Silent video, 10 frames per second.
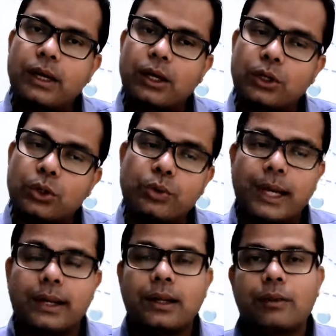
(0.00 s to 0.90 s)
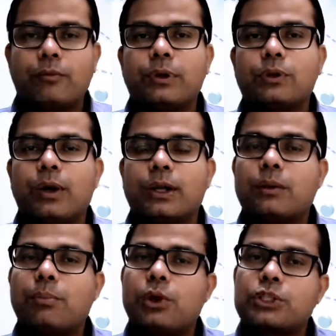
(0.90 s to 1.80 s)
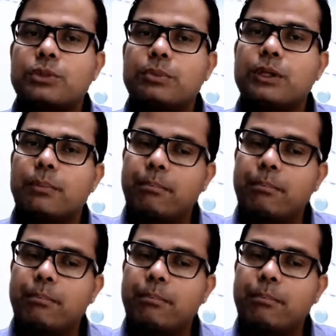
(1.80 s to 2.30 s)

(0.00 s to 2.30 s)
concluded with what are the possible